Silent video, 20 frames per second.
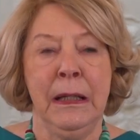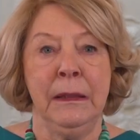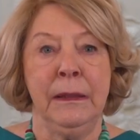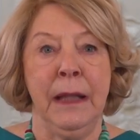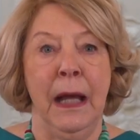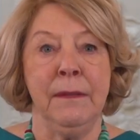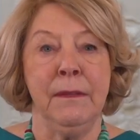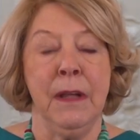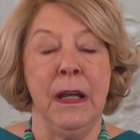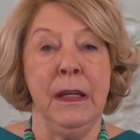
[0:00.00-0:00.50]

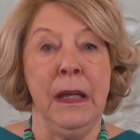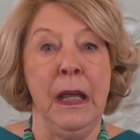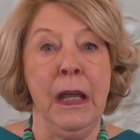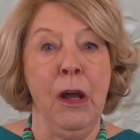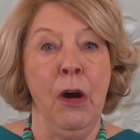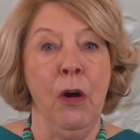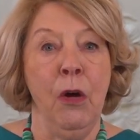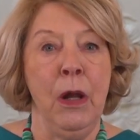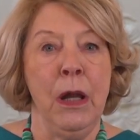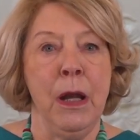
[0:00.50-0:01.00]
that the
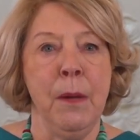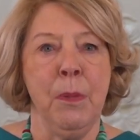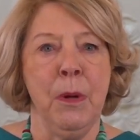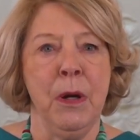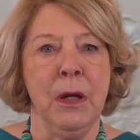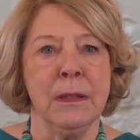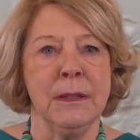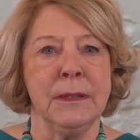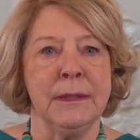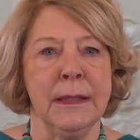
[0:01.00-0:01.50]

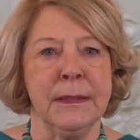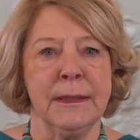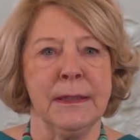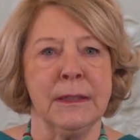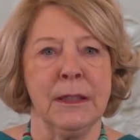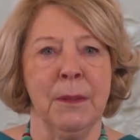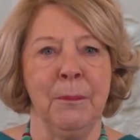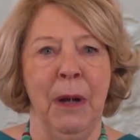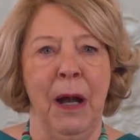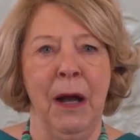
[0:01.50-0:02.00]
neoliberal
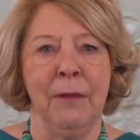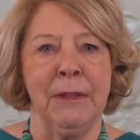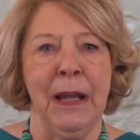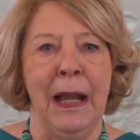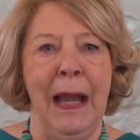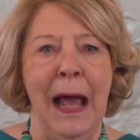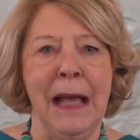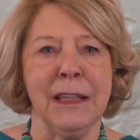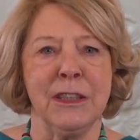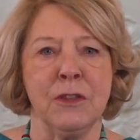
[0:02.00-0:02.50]
system of the
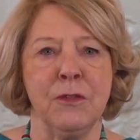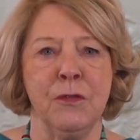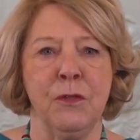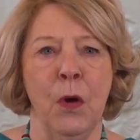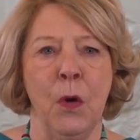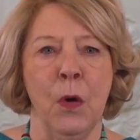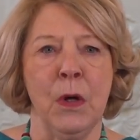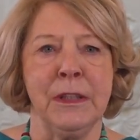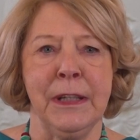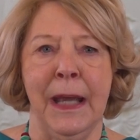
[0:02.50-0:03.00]
last
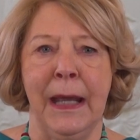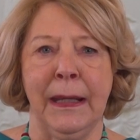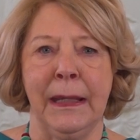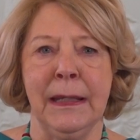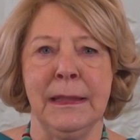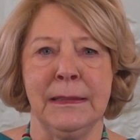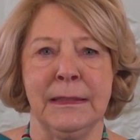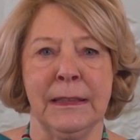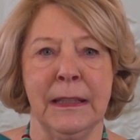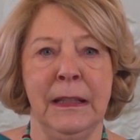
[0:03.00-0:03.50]
four
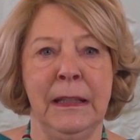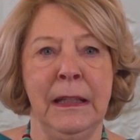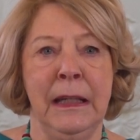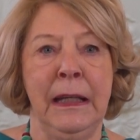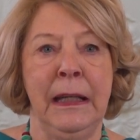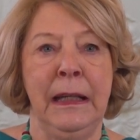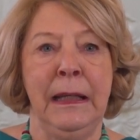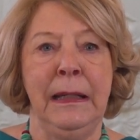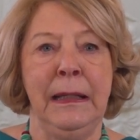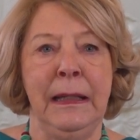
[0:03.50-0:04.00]
decades,
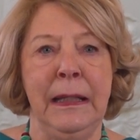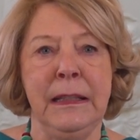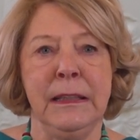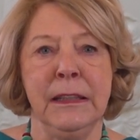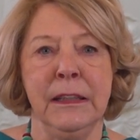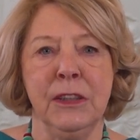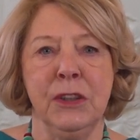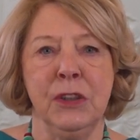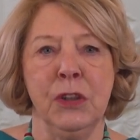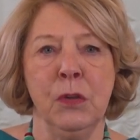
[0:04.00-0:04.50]

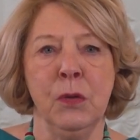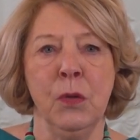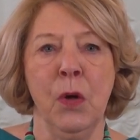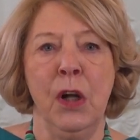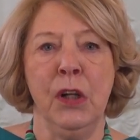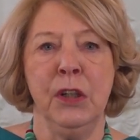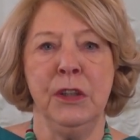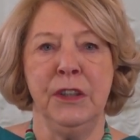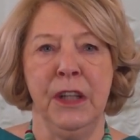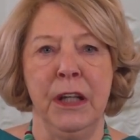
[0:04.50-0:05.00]
leading to
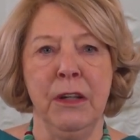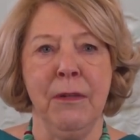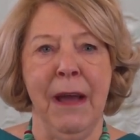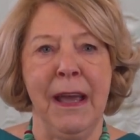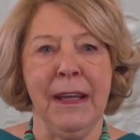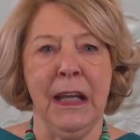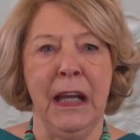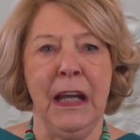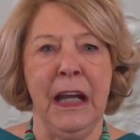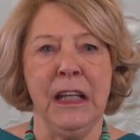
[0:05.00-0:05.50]

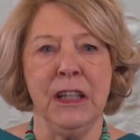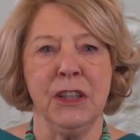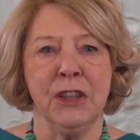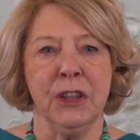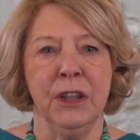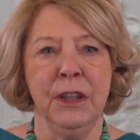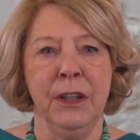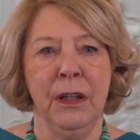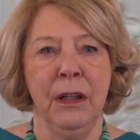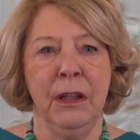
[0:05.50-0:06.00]

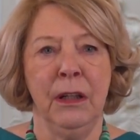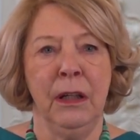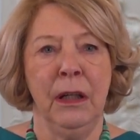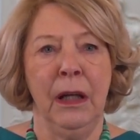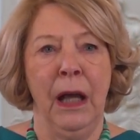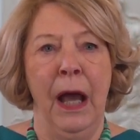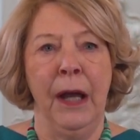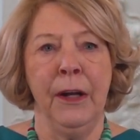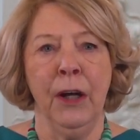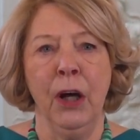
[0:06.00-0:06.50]
deregulation
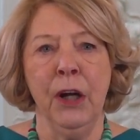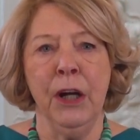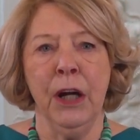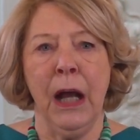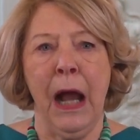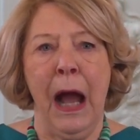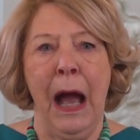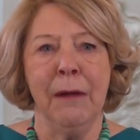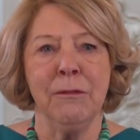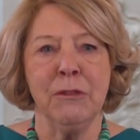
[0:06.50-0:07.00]
and
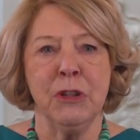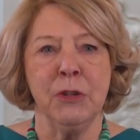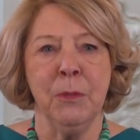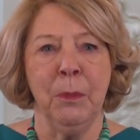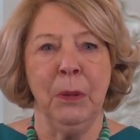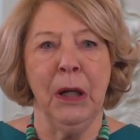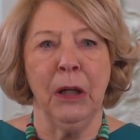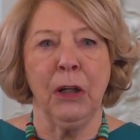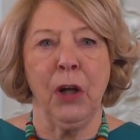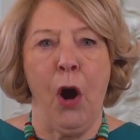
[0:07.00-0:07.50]

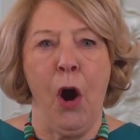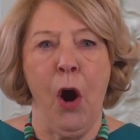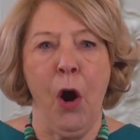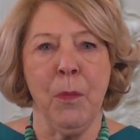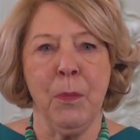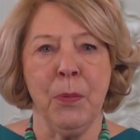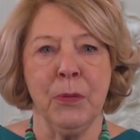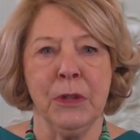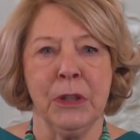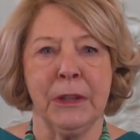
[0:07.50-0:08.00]
unaccountable
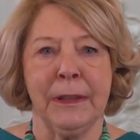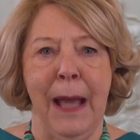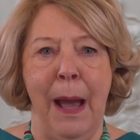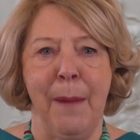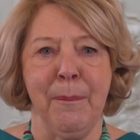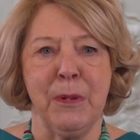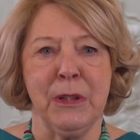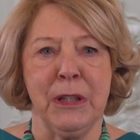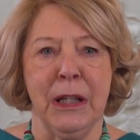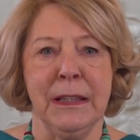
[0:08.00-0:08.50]
corporate
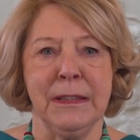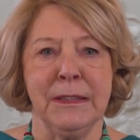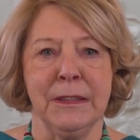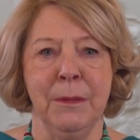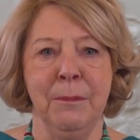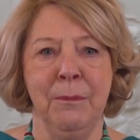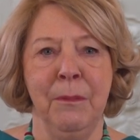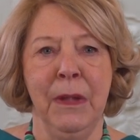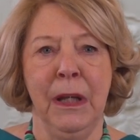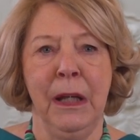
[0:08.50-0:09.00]

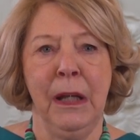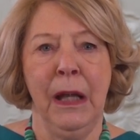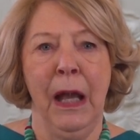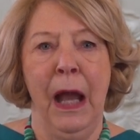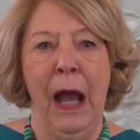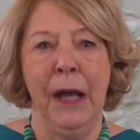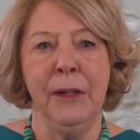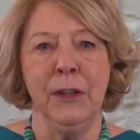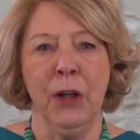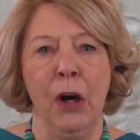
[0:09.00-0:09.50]
capitalism
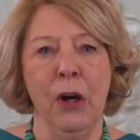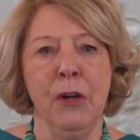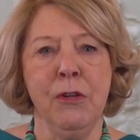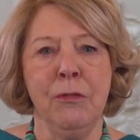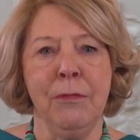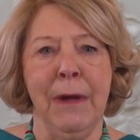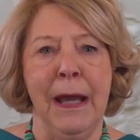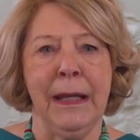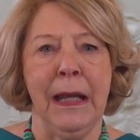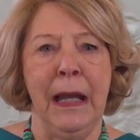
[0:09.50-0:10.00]
and
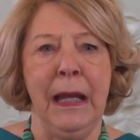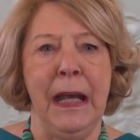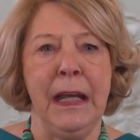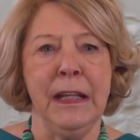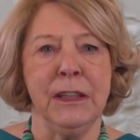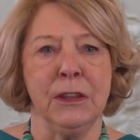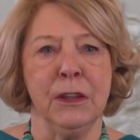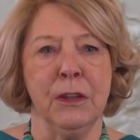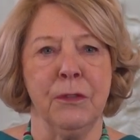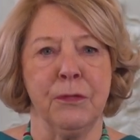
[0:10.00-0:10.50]

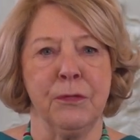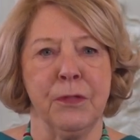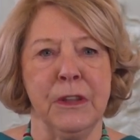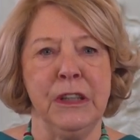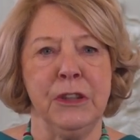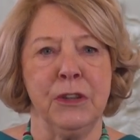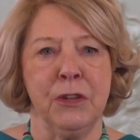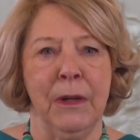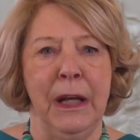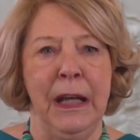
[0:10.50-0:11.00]
unregulated
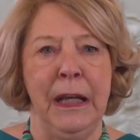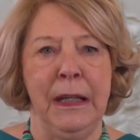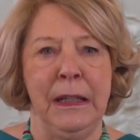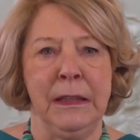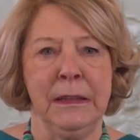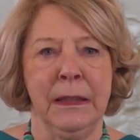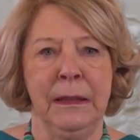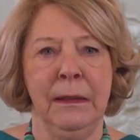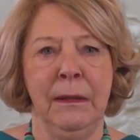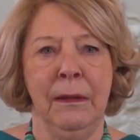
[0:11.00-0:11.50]
free
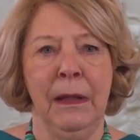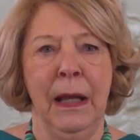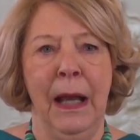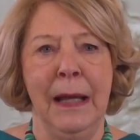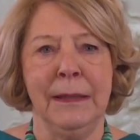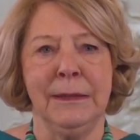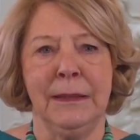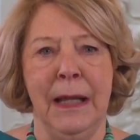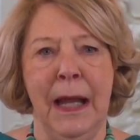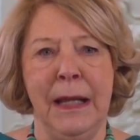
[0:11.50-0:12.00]
trade,
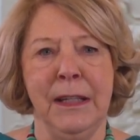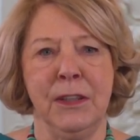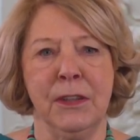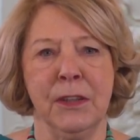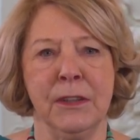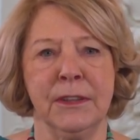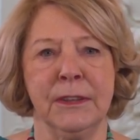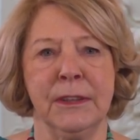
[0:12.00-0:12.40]
has led to